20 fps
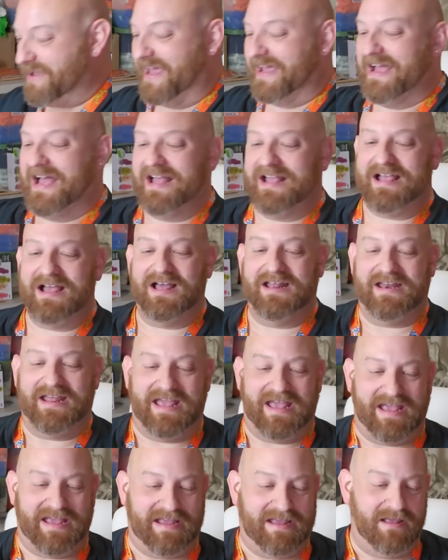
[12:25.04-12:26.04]
okay, I got
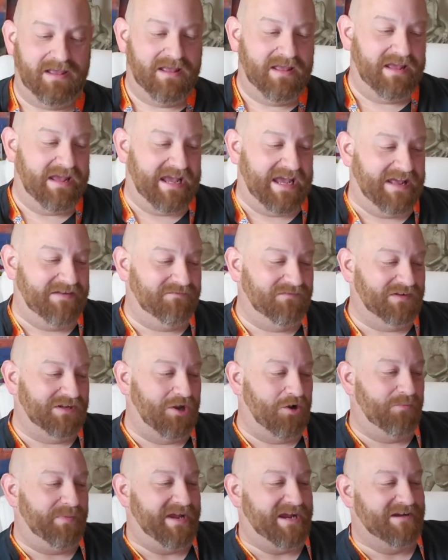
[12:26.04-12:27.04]
a
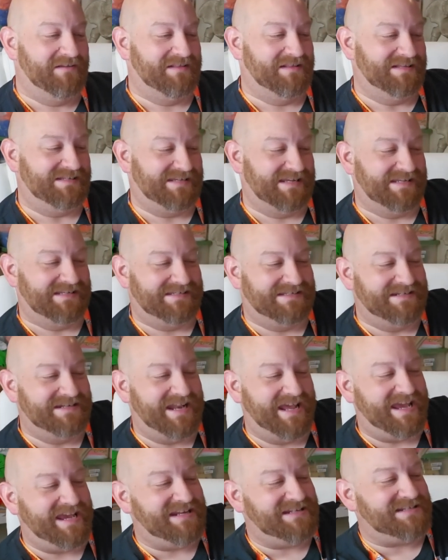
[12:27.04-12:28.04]
envelope here that says,
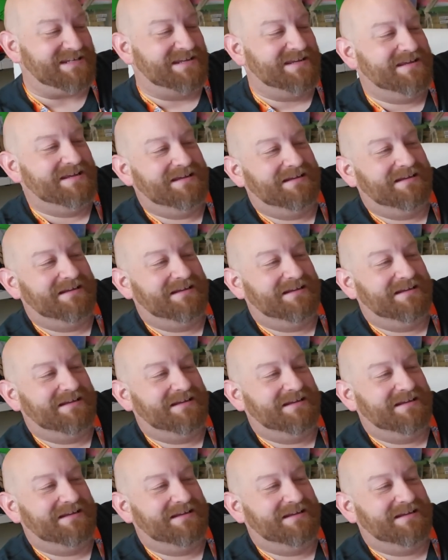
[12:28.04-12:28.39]
Nate,